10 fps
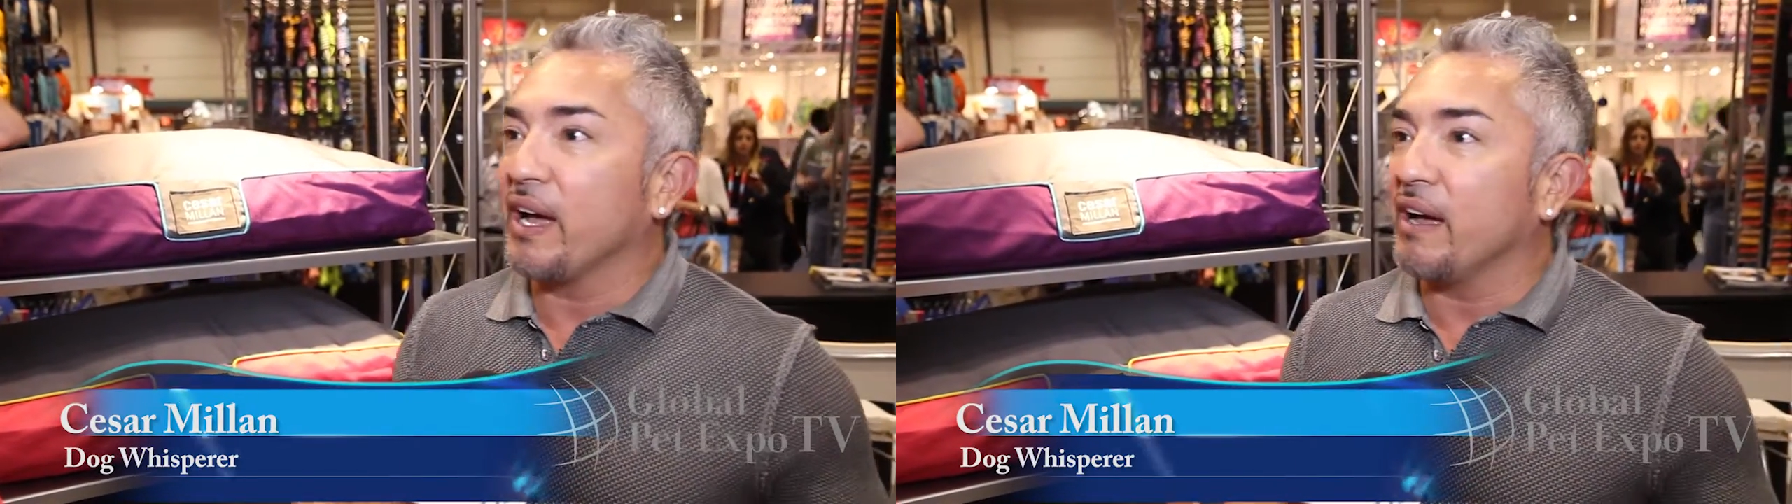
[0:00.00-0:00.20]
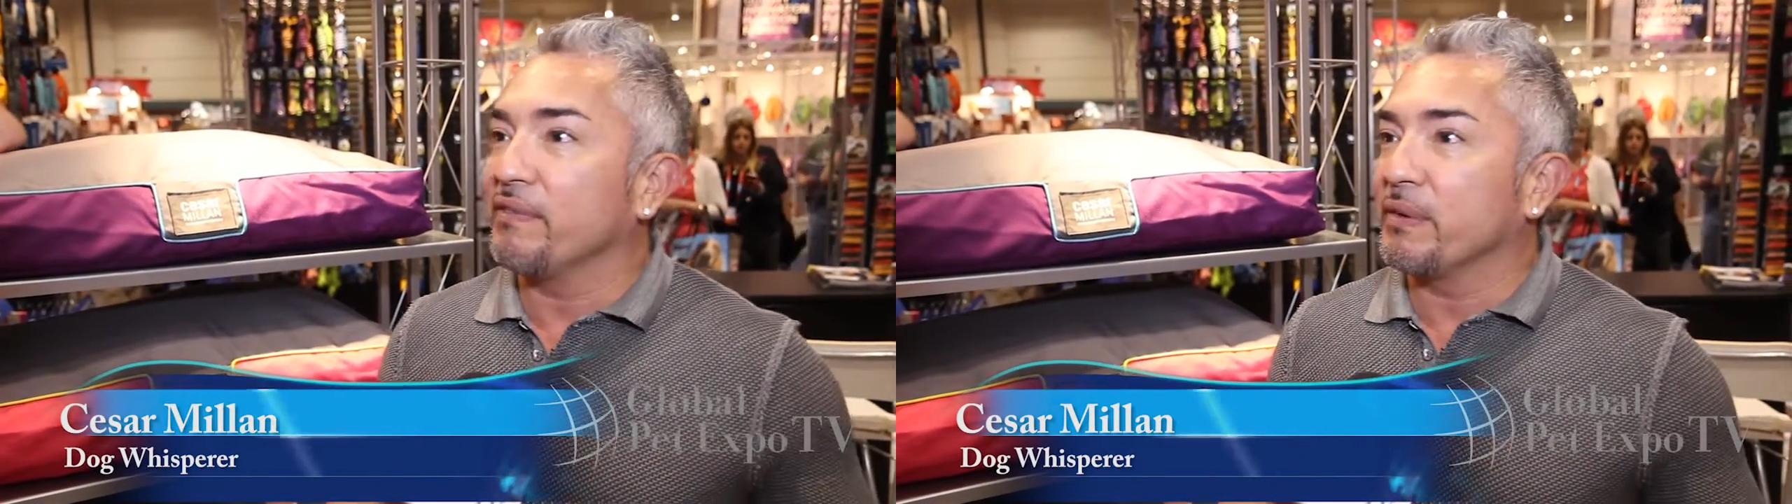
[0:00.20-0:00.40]

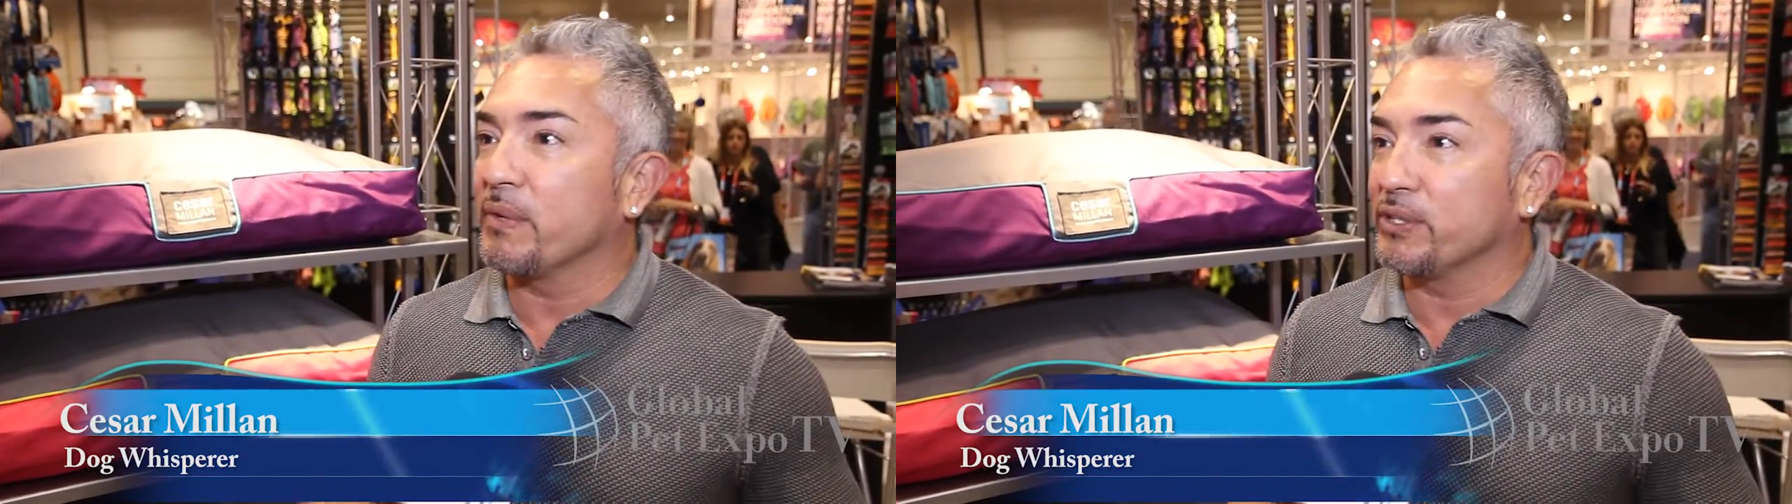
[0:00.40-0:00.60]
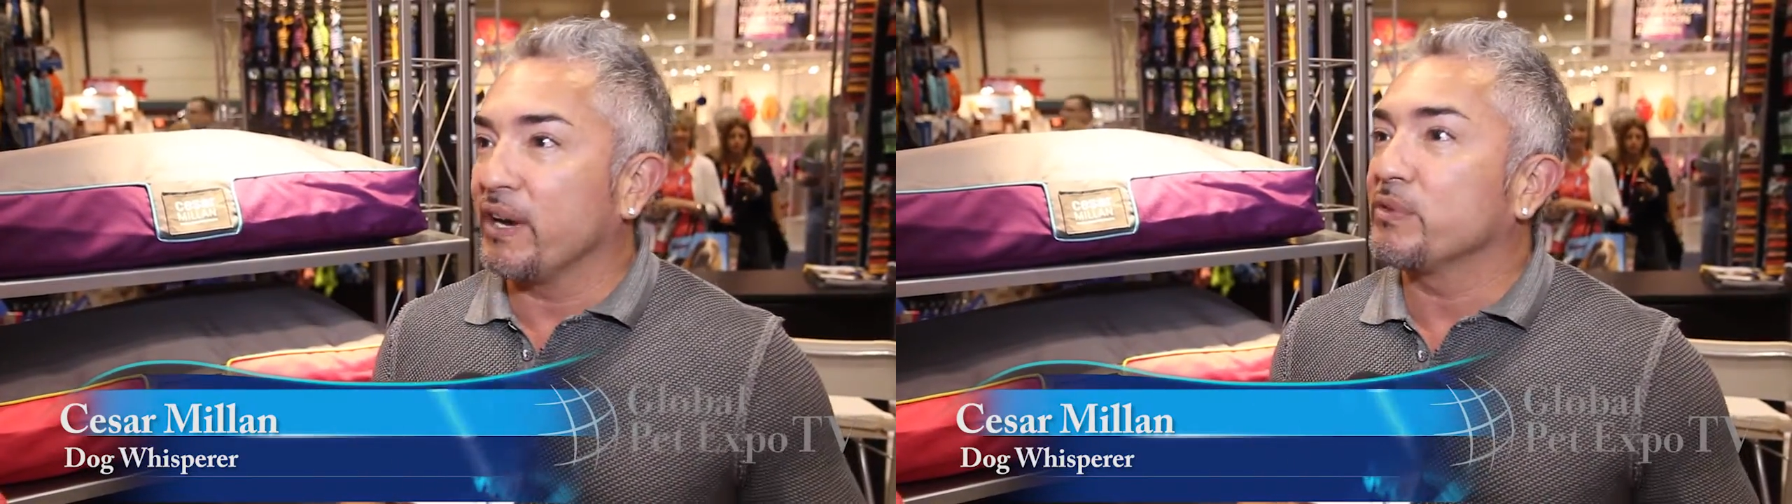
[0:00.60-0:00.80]
have and
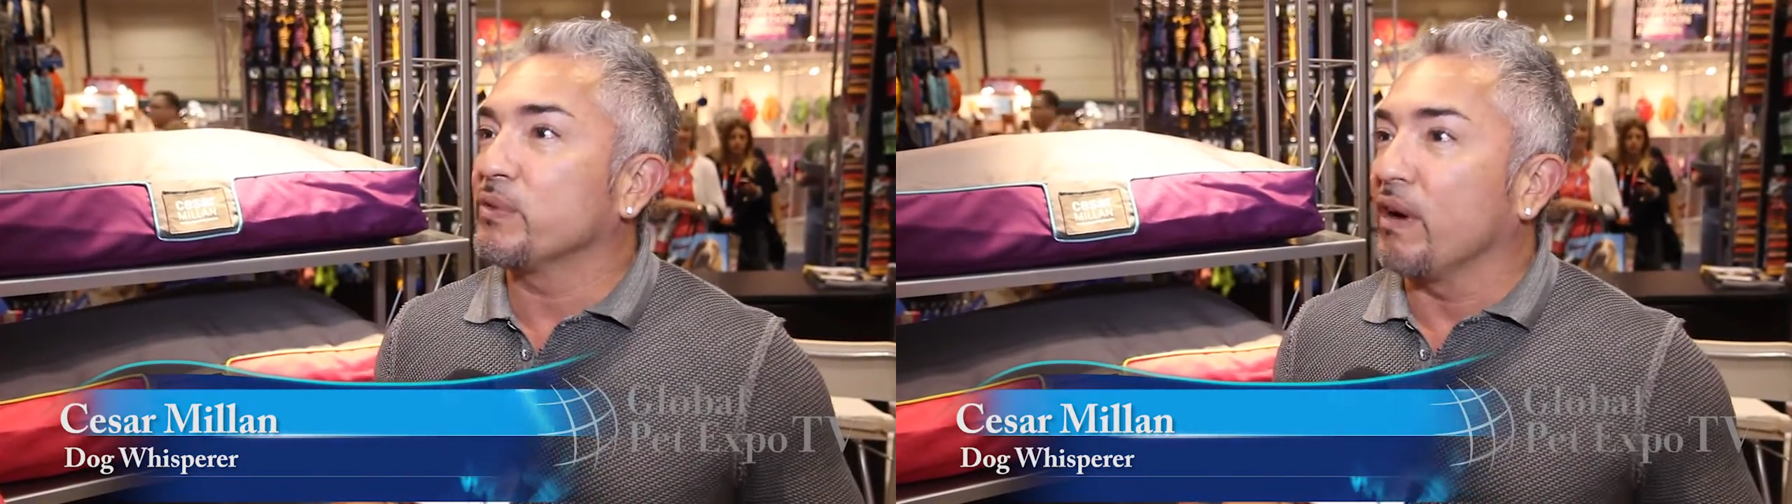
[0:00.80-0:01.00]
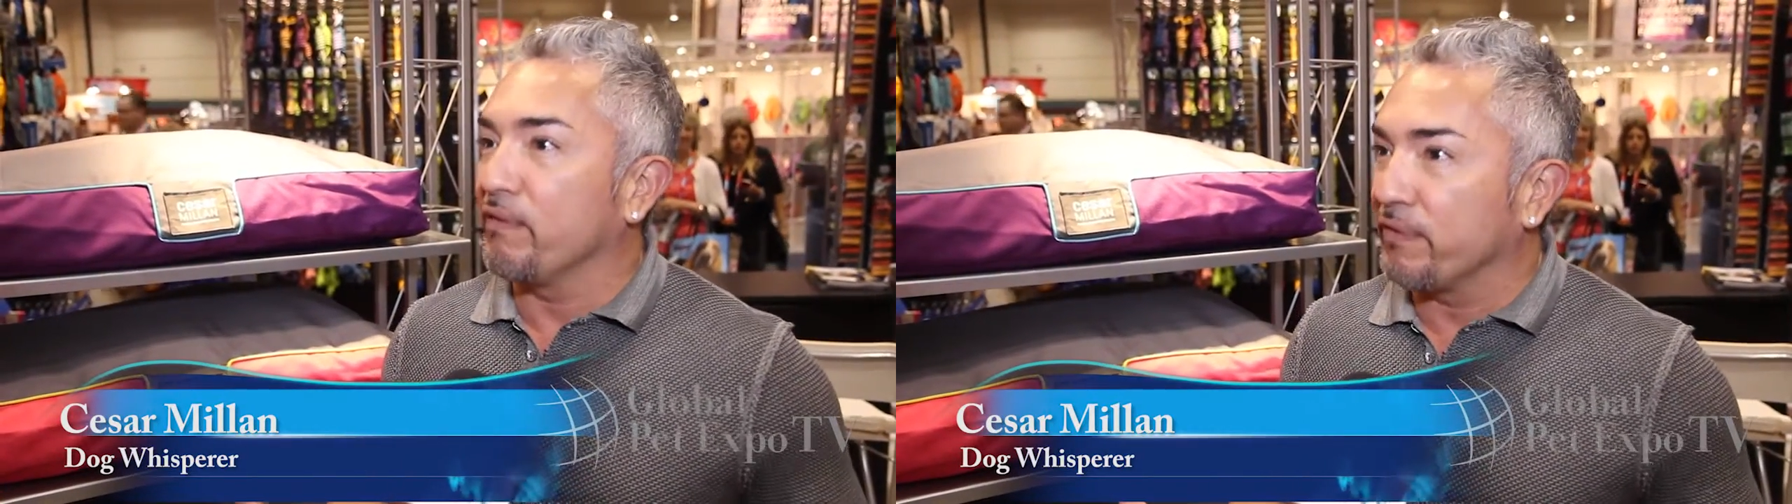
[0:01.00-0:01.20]
what you have
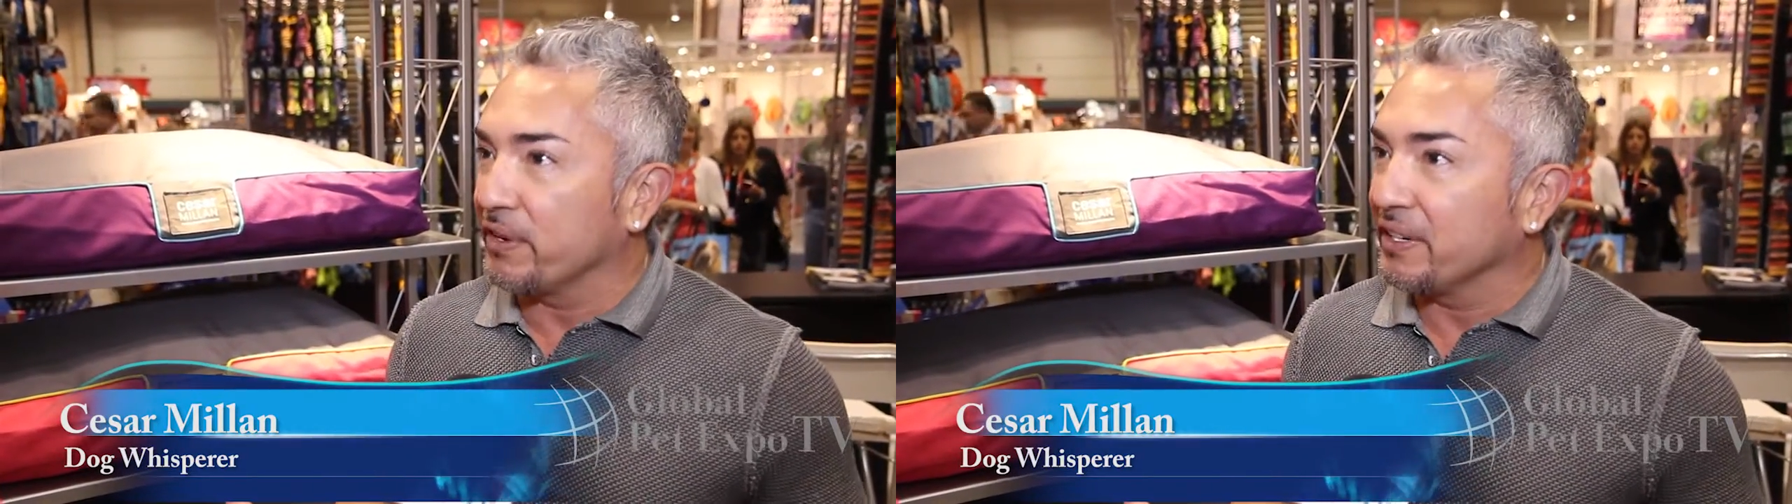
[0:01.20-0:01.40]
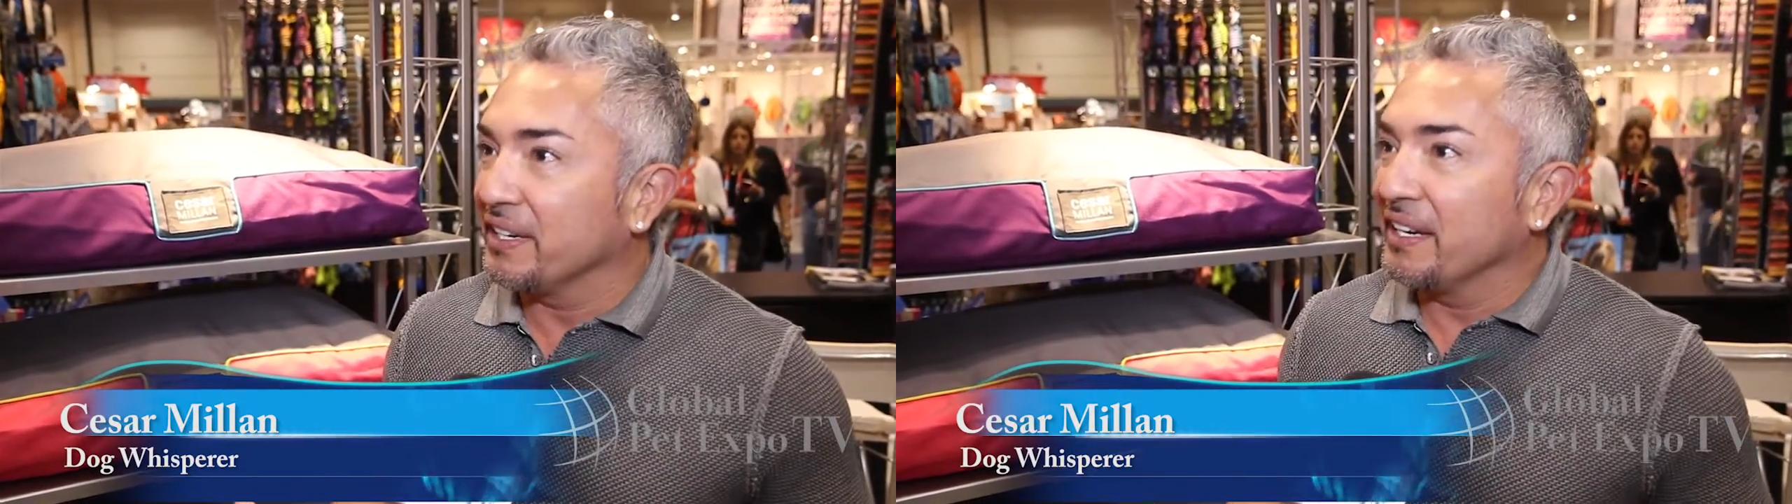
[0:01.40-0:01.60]
to offer